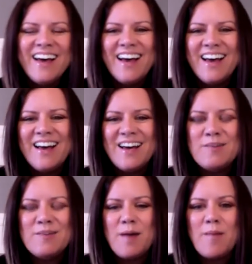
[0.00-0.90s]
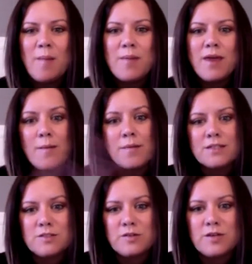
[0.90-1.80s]
about becoming a
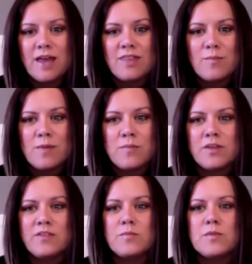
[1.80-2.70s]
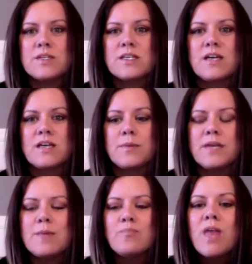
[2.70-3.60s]
student at the Maple Leaf Music
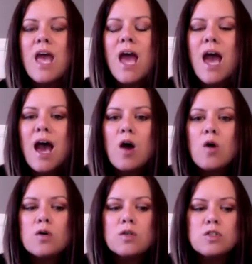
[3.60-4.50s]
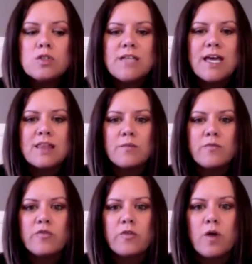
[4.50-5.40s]
Company, how to take
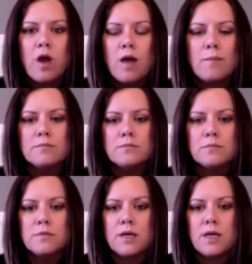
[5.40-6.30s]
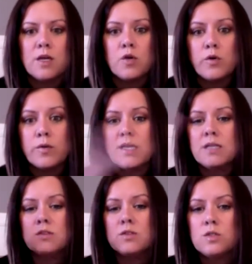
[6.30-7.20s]
them from
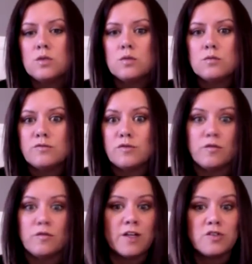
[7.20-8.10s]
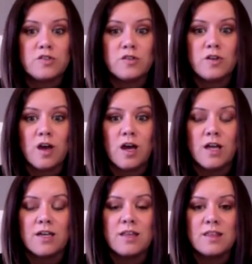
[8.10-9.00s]
inquiry to full-fledged student
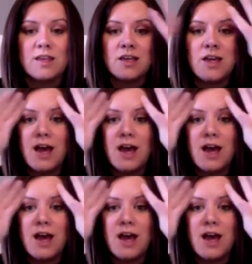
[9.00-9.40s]
on the